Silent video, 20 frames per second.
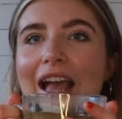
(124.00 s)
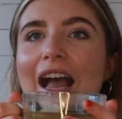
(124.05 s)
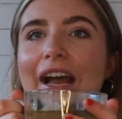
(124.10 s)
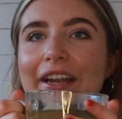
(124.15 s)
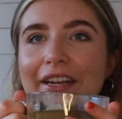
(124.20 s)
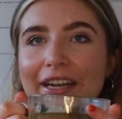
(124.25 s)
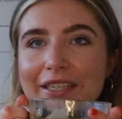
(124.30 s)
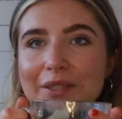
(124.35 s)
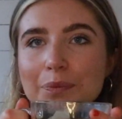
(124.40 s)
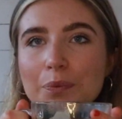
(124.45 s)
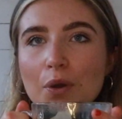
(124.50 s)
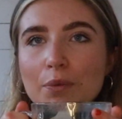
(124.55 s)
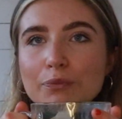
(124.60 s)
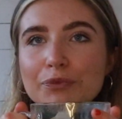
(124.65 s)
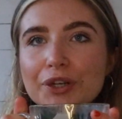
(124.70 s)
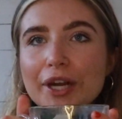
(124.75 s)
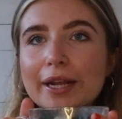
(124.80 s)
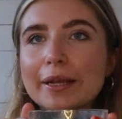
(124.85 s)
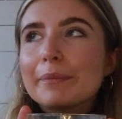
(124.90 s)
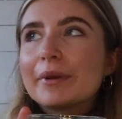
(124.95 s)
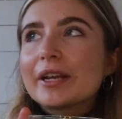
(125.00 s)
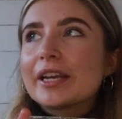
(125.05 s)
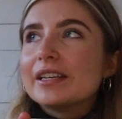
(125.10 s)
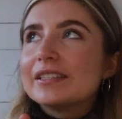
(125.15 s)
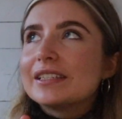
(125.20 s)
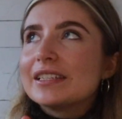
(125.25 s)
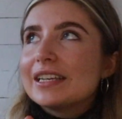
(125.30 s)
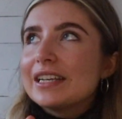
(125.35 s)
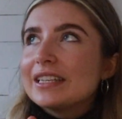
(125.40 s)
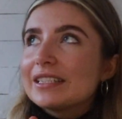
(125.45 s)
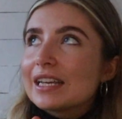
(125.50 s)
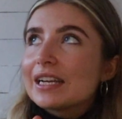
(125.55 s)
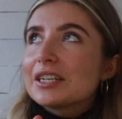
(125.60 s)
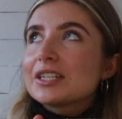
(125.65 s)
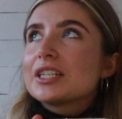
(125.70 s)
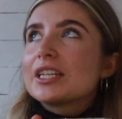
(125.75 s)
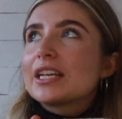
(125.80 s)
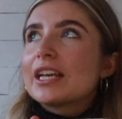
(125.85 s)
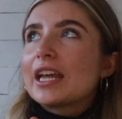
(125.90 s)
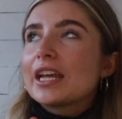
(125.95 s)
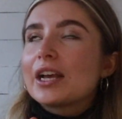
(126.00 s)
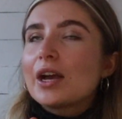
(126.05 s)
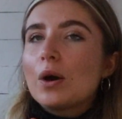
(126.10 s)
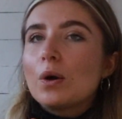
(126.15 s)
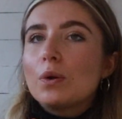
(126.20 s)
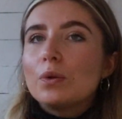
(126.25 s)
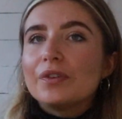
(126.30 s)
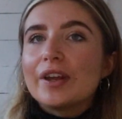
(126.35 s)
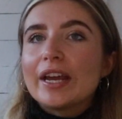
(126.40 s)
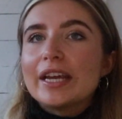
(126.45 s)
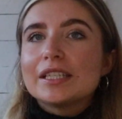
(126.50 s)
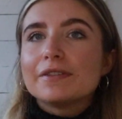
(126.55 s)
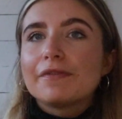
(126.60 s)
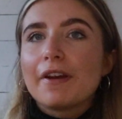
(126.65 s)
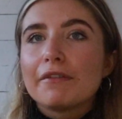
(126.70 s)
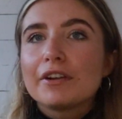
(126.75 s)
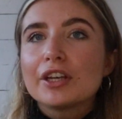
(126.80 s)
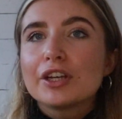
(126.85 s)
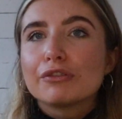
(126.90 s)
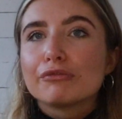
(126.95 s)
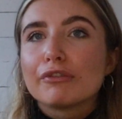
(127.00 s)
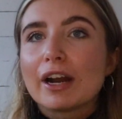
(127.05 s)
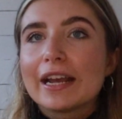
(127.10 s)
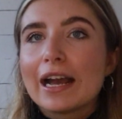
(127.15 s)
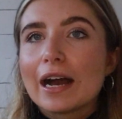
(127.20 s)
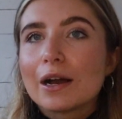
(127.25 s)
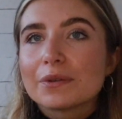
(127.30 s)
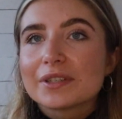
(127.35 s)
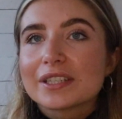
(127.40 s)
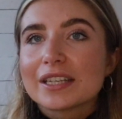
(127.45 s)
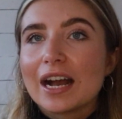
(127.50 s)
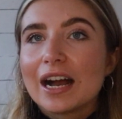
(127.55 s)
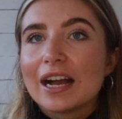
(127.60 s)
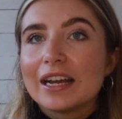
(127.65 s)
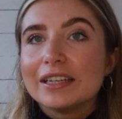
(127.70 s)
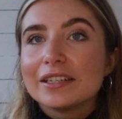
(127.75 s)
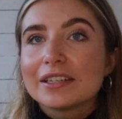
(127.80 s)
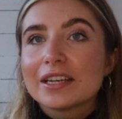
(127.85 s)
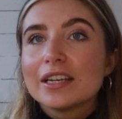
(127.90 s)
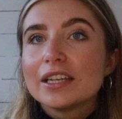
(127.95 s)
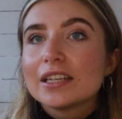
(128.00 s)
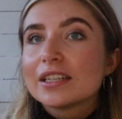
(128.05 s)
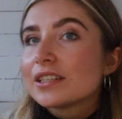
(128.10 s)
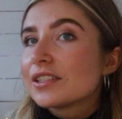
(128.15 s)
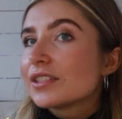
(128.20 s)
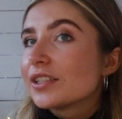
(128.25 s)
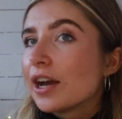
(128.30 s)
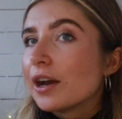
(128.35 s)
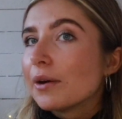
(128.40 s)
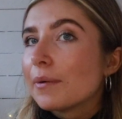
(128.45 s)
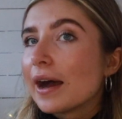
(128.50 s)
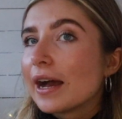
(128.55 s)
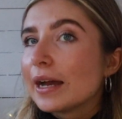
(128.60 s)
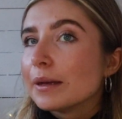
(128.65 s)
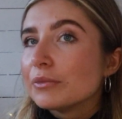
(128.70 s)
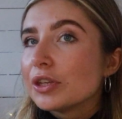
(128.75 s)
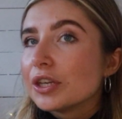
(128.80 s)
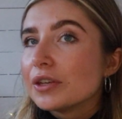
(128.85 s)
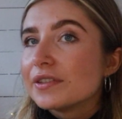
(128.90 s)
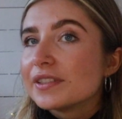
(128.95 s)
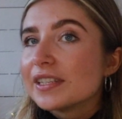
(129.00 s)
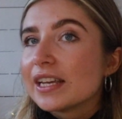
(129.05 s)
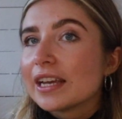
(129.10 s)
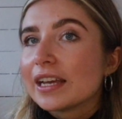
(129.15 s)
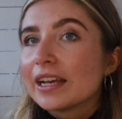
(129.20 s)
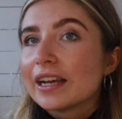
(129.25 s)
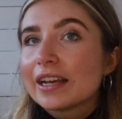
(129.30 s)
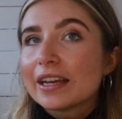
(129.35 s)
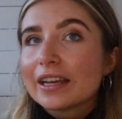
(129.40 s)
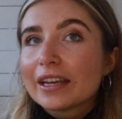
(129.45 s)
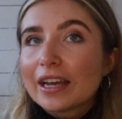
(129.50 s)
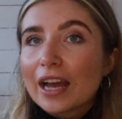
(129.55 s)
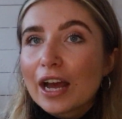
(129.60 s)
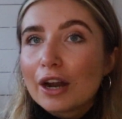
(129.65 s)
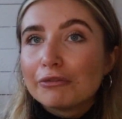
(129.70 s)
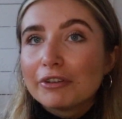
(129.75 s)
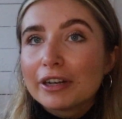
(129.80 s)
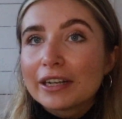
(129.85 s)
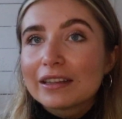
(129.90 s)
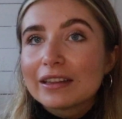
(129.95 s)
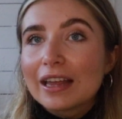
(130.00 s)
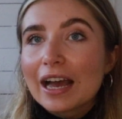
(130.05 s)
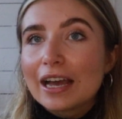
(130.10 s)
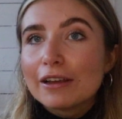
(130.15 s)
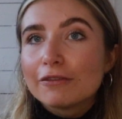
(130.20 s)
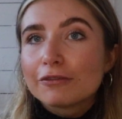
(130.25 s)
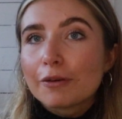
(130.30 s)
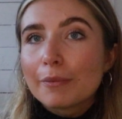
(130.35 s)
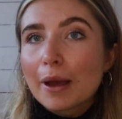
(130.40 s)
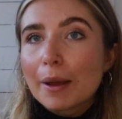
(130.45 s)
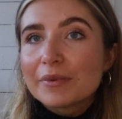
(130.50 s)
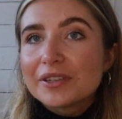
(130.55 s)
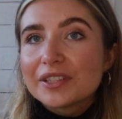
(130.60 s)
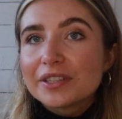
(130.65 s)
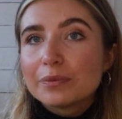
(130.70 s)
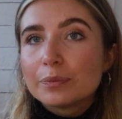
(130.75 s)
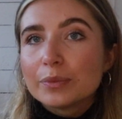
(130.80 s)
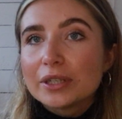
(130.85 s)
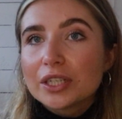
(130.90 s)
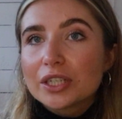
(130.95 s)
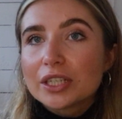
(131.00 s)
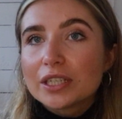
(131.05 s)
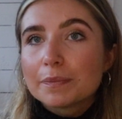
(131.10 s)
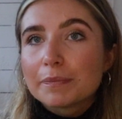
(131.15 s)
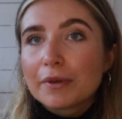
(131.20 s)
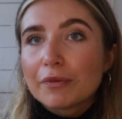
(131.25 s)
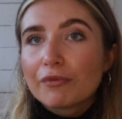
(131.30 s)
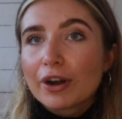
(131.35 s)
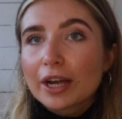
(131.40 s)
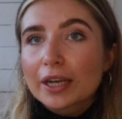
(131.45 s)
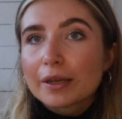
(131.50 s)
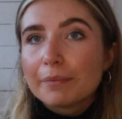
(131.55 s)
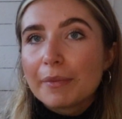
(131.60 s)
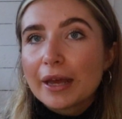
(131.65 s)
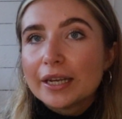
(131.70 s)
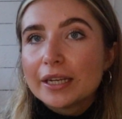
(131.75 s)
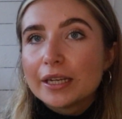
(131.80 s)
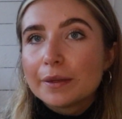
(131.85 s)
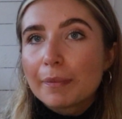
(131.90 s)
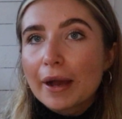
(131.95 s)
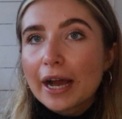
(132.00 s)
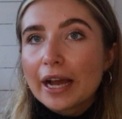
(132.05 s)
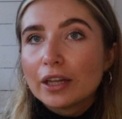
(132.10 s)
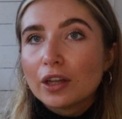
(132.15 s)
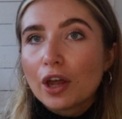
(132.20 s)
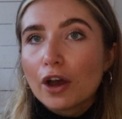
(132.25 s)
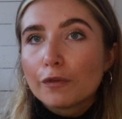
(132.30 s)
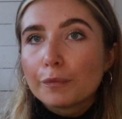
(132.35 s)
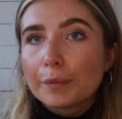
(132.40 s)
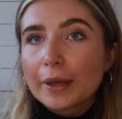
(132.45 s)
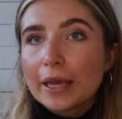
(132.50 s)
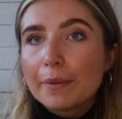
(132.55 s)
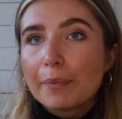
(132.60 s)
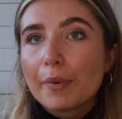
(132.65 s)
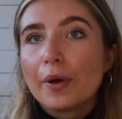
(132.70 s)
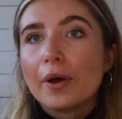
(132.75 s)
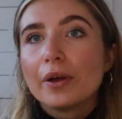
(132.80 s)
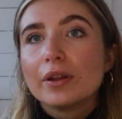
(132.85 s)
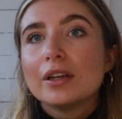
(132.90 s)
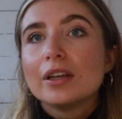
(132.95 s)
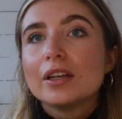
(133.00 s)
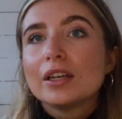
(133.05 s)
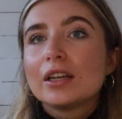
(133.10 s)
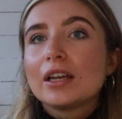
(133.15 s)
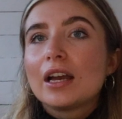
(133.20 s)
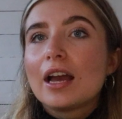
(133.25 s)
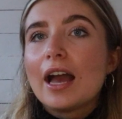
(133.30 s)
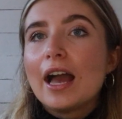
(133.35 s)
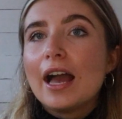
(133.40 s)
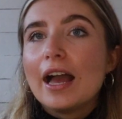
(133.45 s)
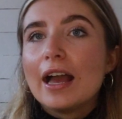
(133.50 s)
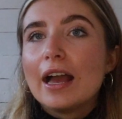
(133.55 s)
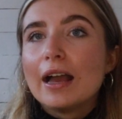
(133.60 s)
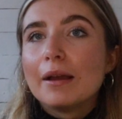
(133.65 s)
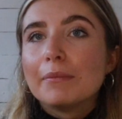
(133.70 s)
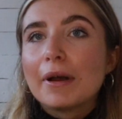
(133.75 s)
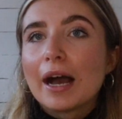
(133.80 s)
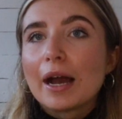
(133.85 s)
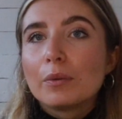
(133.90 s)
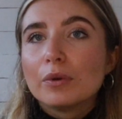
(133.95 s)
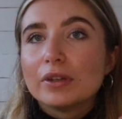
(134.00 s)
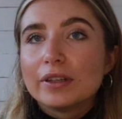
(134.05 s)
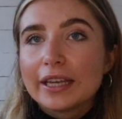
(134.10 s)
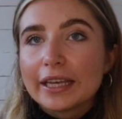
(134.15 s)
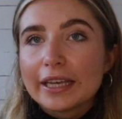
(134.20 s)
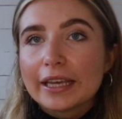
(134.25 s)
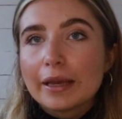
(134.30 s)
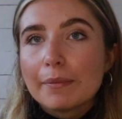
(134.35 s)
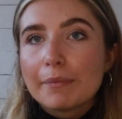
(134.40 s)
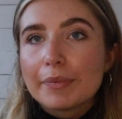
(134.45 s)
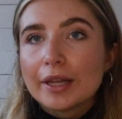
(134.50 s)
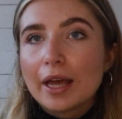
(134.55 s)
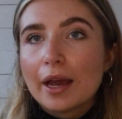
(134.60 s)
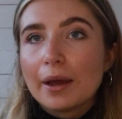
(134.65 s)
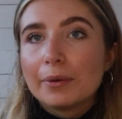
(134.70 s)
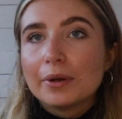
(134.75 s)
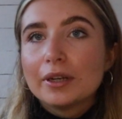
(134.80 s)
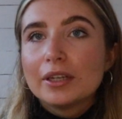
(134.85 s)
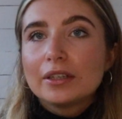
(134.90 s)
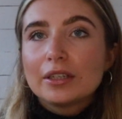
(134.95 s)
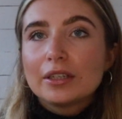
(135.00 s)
a nice warm drink, because it is actually getting colder. It's very grey outside, so I'm using a ring light from Amazon, which has been recommended by a lot of people. I will link it below.